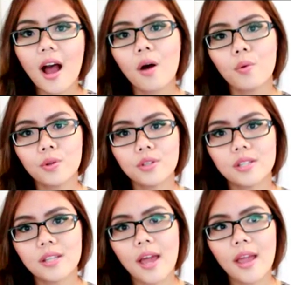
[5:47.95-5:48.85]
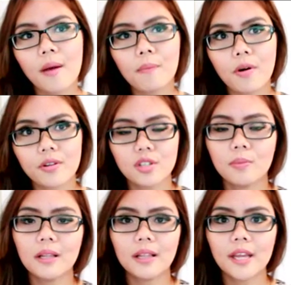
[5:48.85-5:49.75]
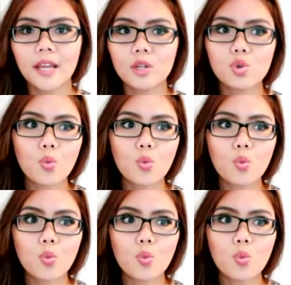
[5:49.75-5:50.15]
I would say approximately